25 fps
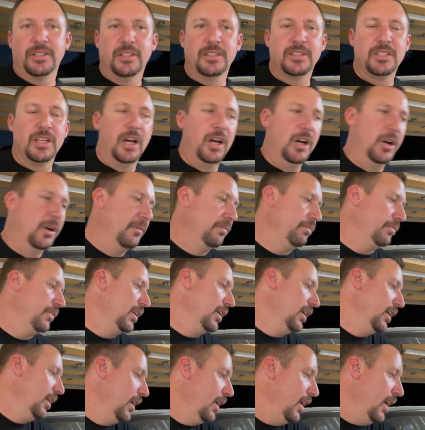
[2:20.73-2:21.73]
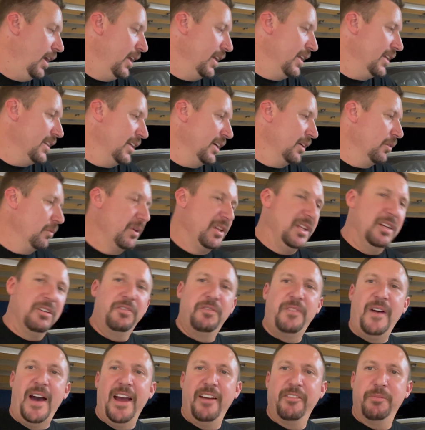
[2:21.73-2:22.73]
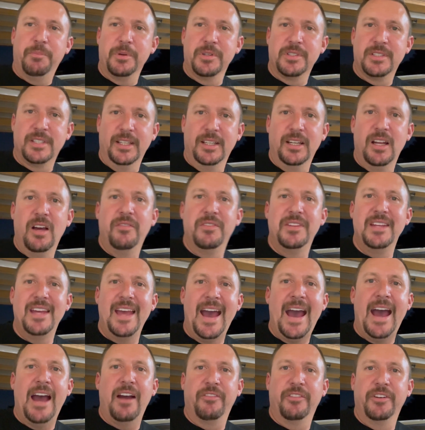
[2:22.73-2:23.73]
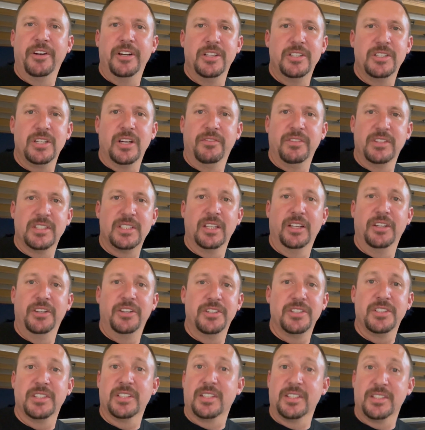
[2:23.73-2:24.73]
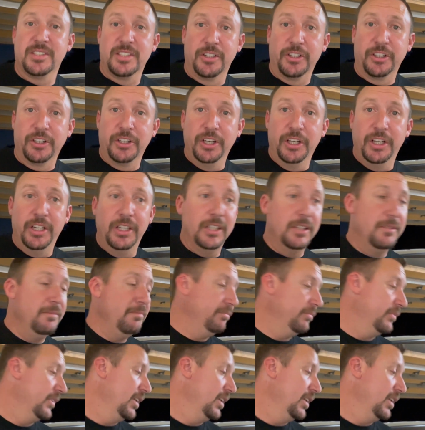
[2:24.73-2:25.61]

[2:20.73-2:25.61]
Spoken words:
So anything within 5% of the average of the cylinders is considered good.